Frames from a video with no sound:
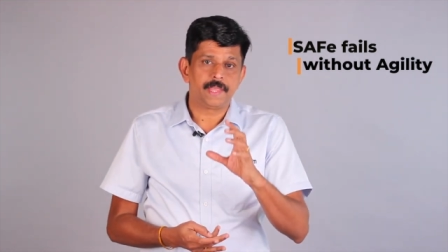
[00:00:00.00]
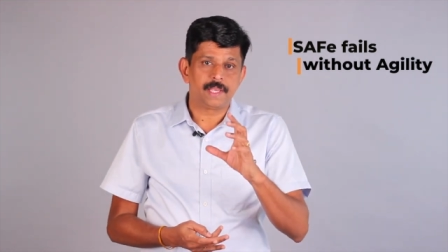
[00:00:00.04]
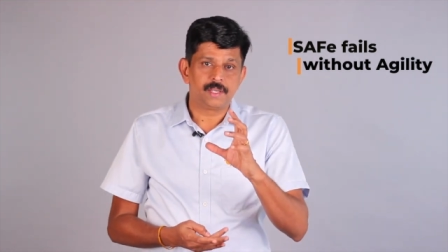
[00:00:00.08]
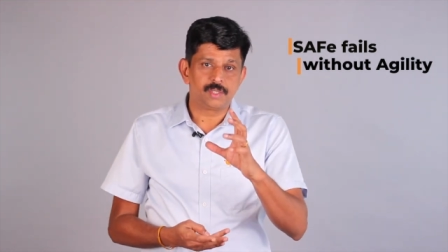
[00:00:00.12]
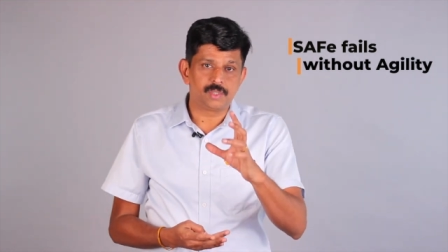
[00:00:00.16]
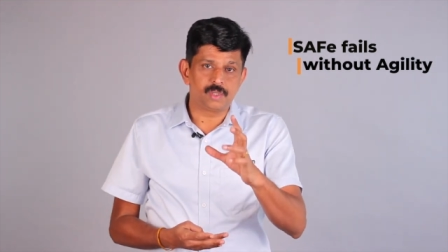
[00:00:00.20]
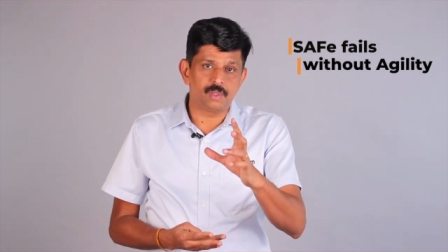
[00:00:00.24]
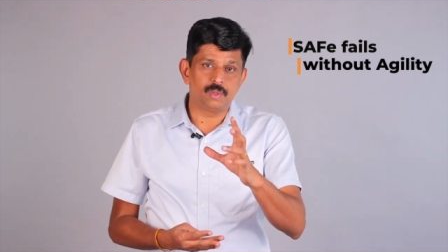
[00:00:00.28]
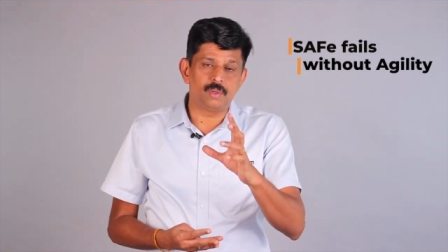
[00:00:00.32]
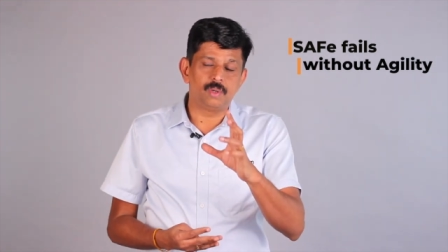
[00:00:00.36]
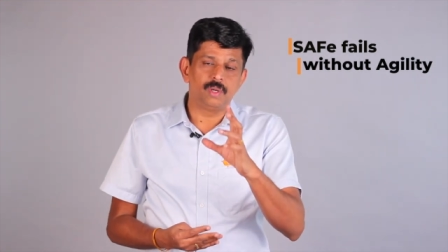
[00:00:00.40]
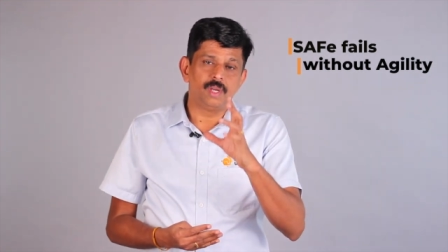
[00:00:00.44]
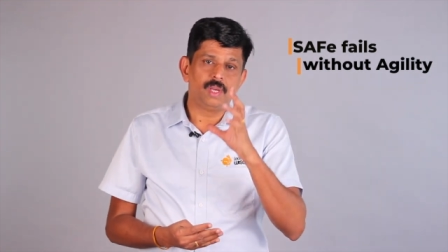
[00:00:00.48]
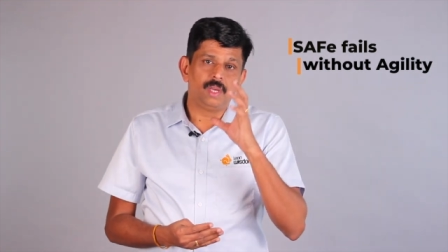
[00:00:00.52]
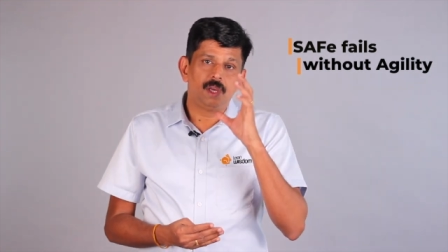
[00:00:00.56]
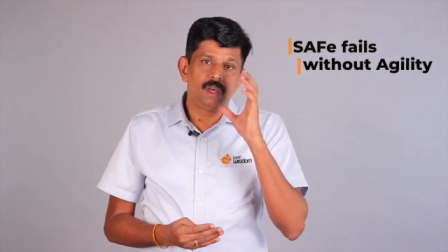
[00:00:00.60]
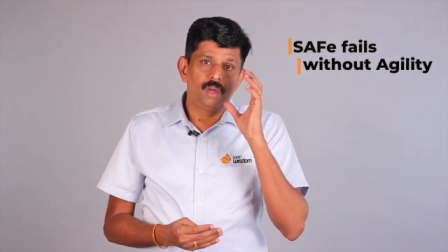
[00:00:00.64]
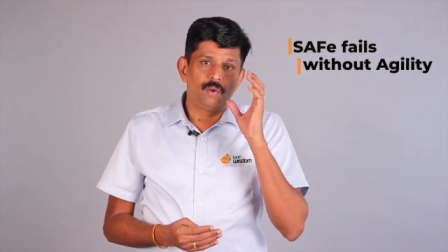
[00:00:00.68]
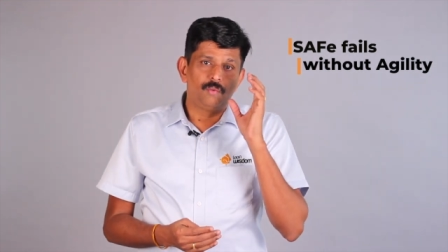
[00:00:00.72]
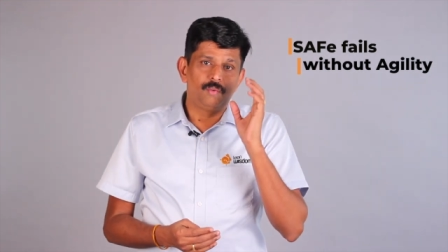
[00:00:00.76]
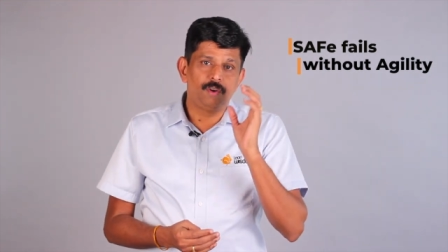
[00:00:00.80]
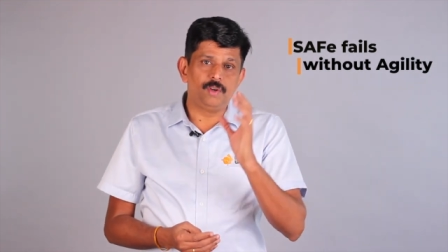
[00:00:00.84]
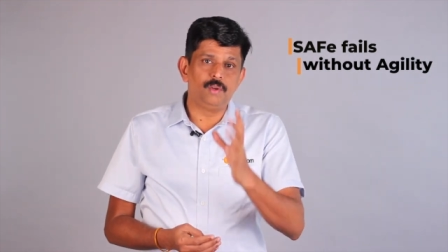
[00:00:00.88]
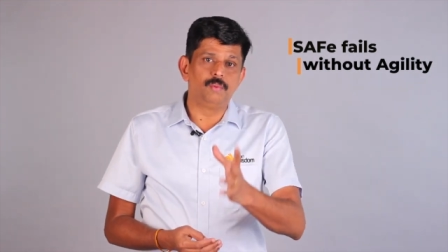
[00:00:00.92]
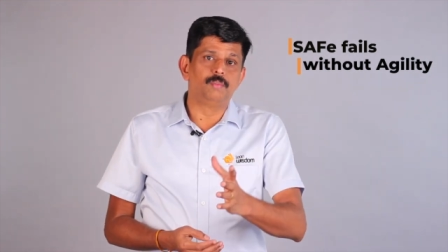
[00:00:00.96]
So,
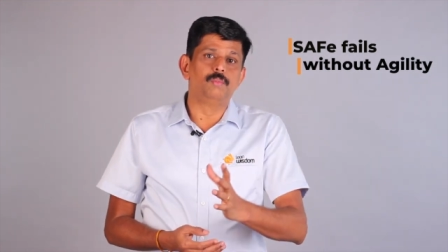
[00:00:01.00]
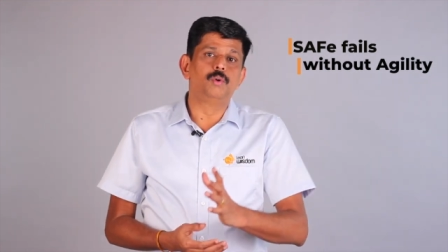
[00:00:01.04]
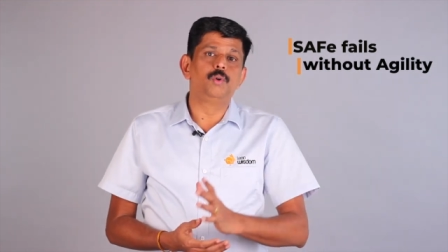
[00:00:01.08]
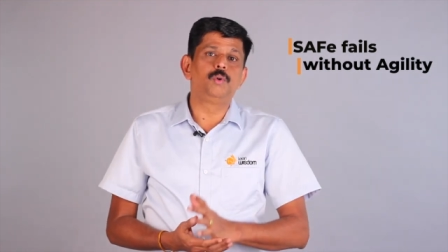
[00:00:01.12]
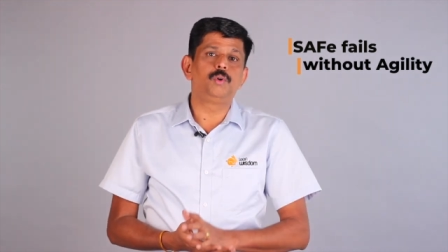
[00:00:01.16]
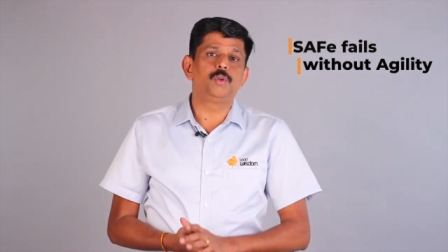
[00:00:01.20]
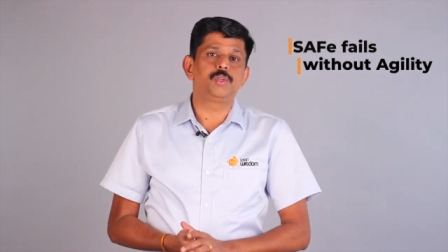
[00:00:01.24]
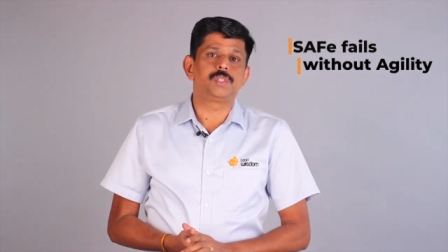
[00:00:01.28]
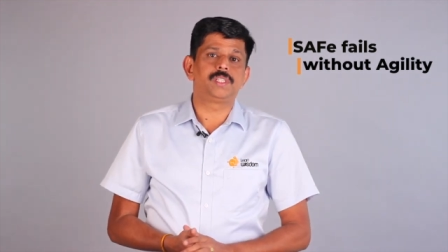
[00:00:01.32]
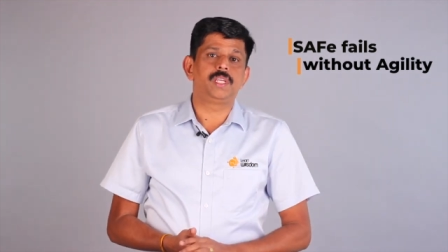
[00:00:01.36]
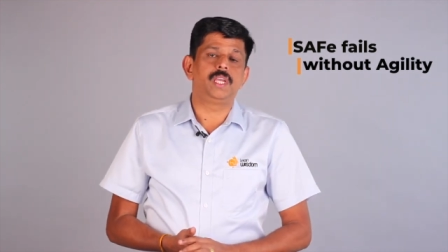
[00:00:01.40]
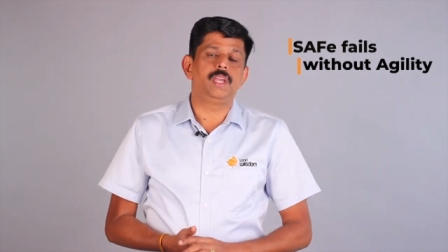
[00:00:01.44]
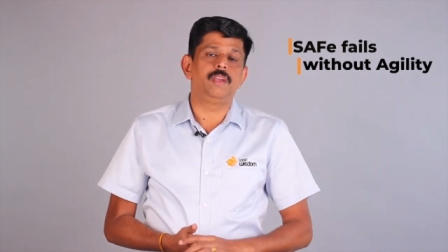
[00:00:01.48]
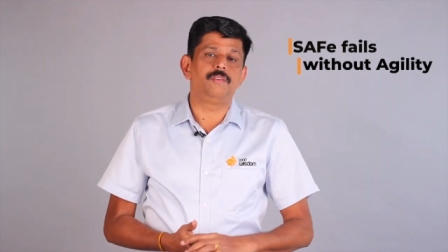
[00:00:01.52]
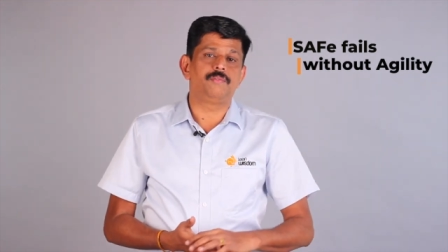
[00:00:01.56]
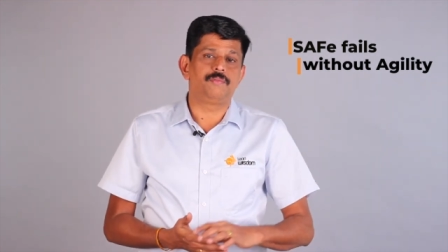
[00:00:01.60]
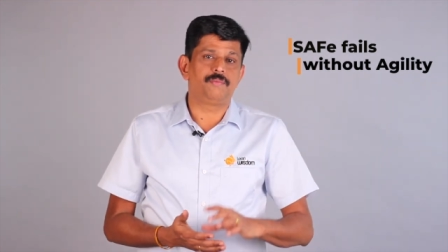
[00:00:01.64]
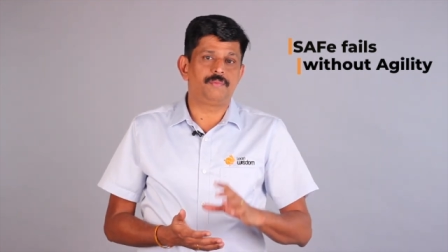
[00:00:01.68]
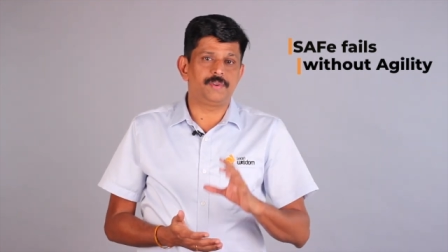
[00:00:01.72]
when you move to safe,